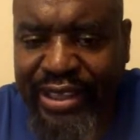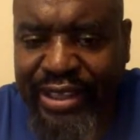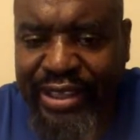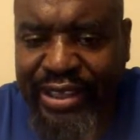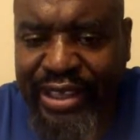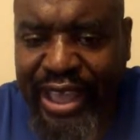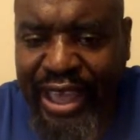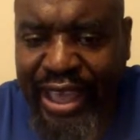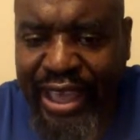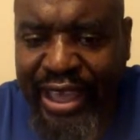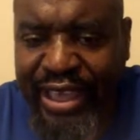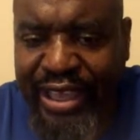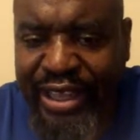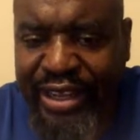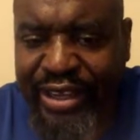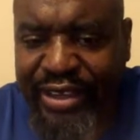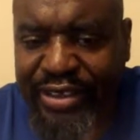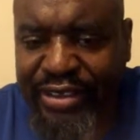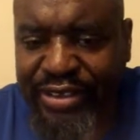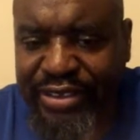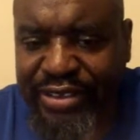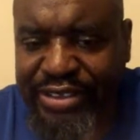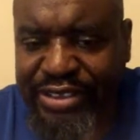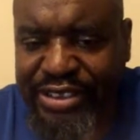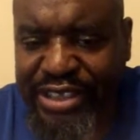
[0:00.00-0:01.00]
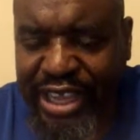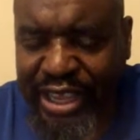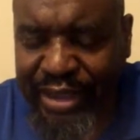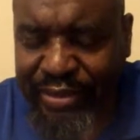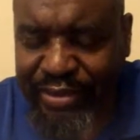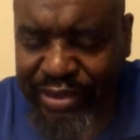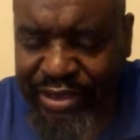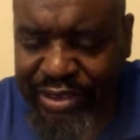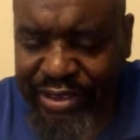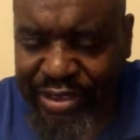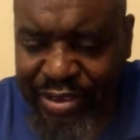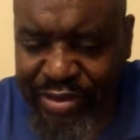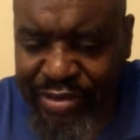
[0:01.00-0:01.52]
gained
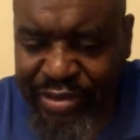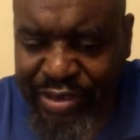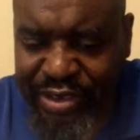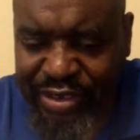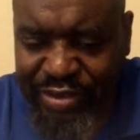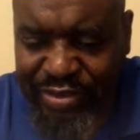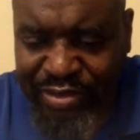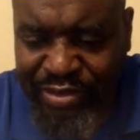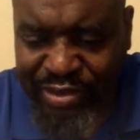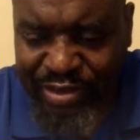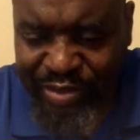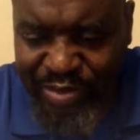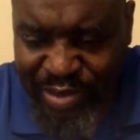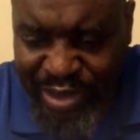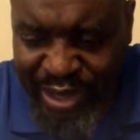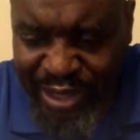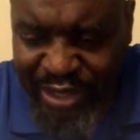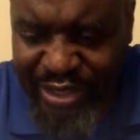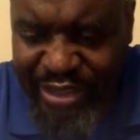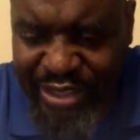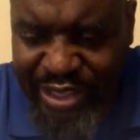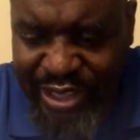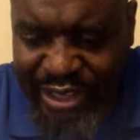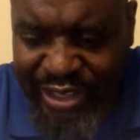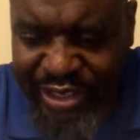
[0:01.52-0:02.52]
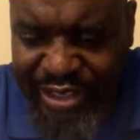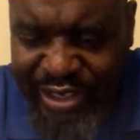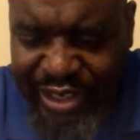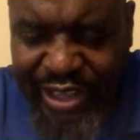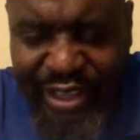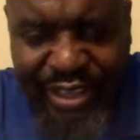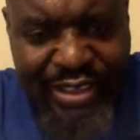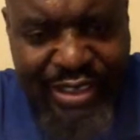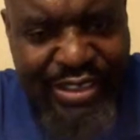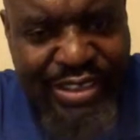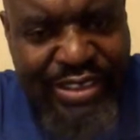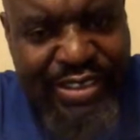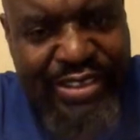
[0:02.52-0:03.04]
James Toney's respect that day
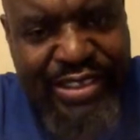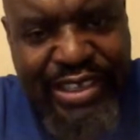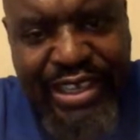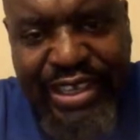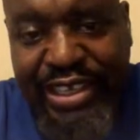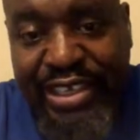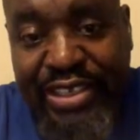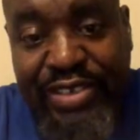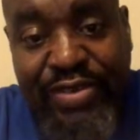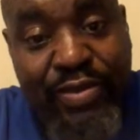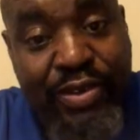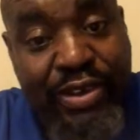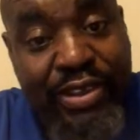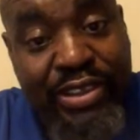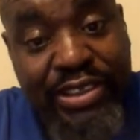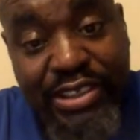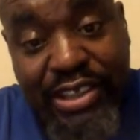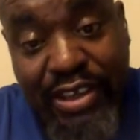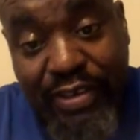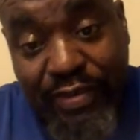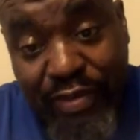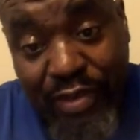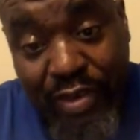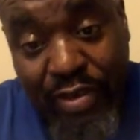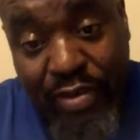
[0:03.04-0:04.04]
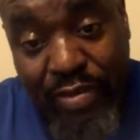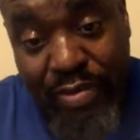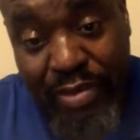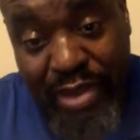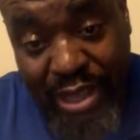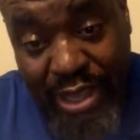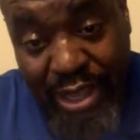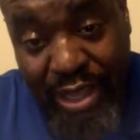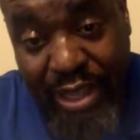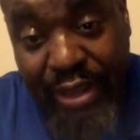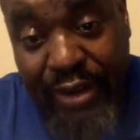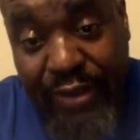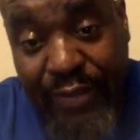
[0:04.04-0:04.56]
because he's like, that's one tough old
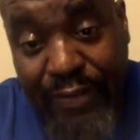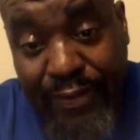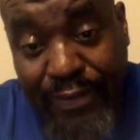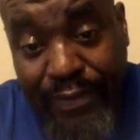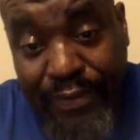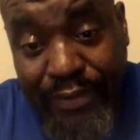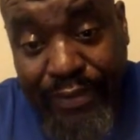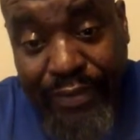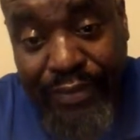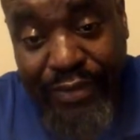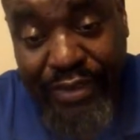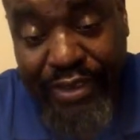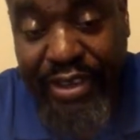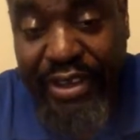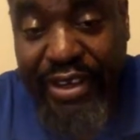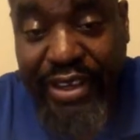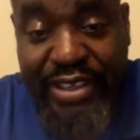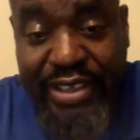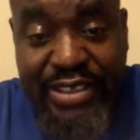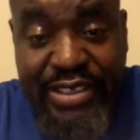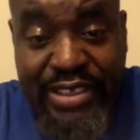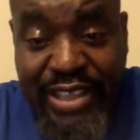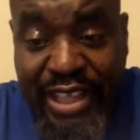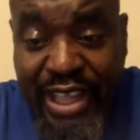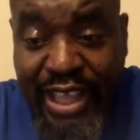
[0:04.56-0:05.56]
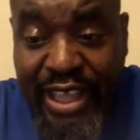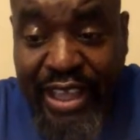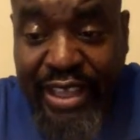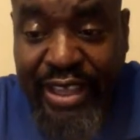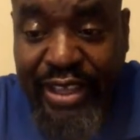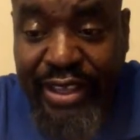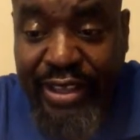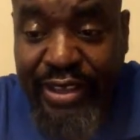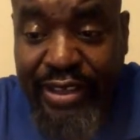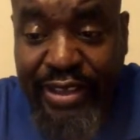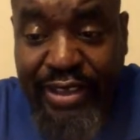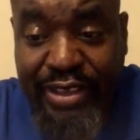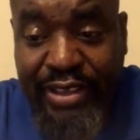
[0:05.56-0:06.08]
man. To this day,
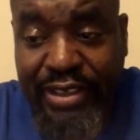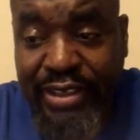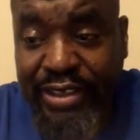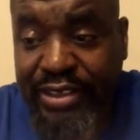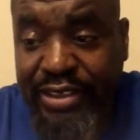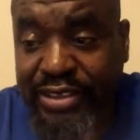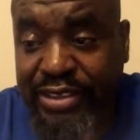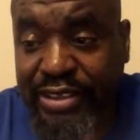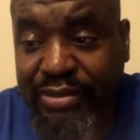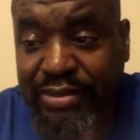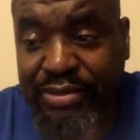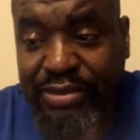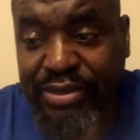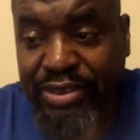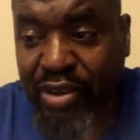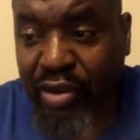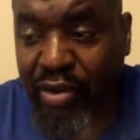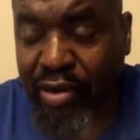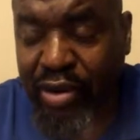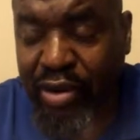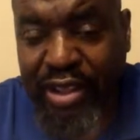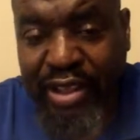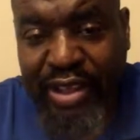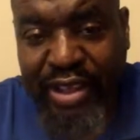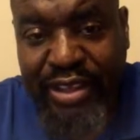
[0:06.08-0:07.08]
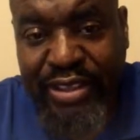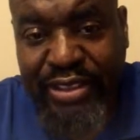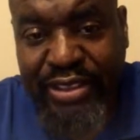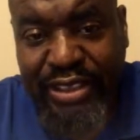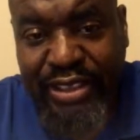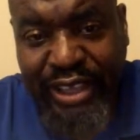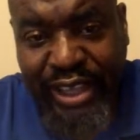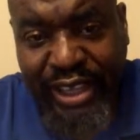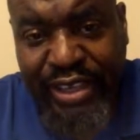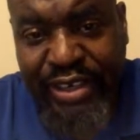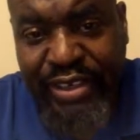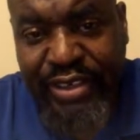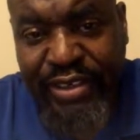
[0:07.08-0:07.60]
some 30 years
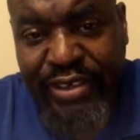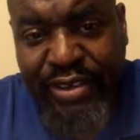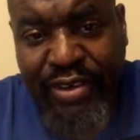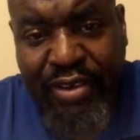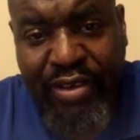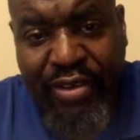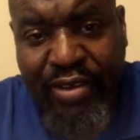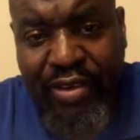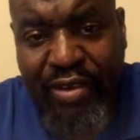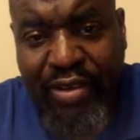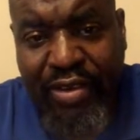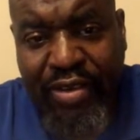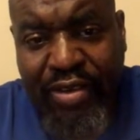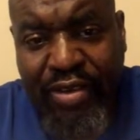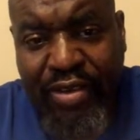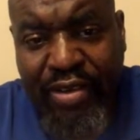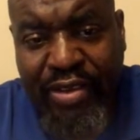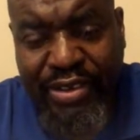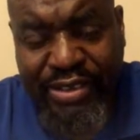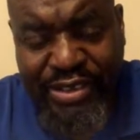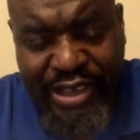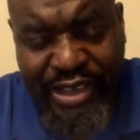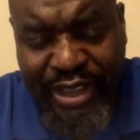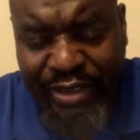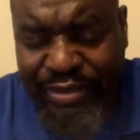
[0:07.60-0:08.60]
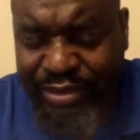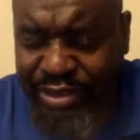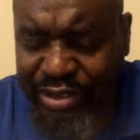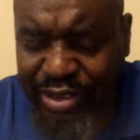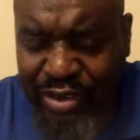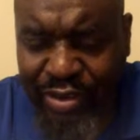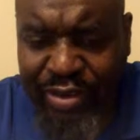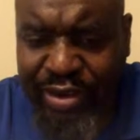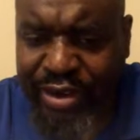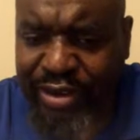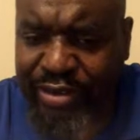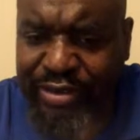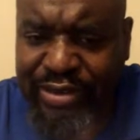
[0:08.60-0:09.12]
later, James
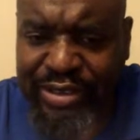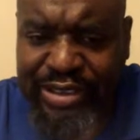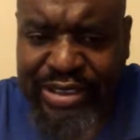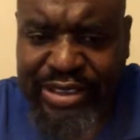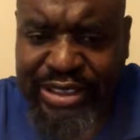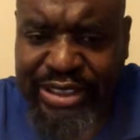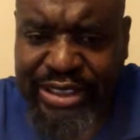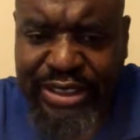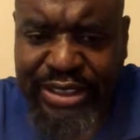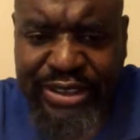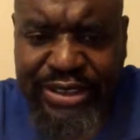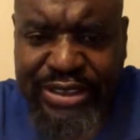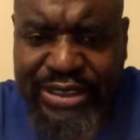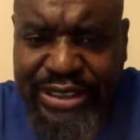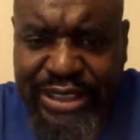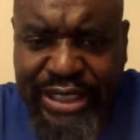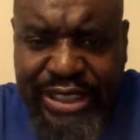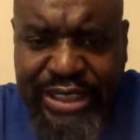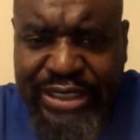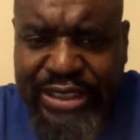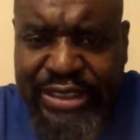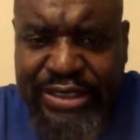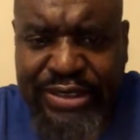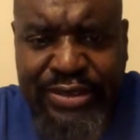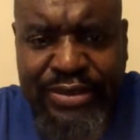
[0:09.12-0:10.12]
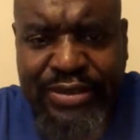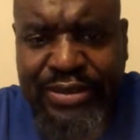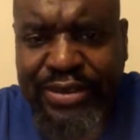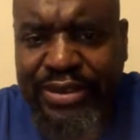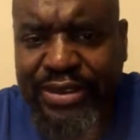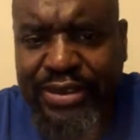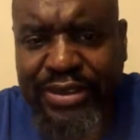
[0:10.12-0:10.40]
Toney will still tell you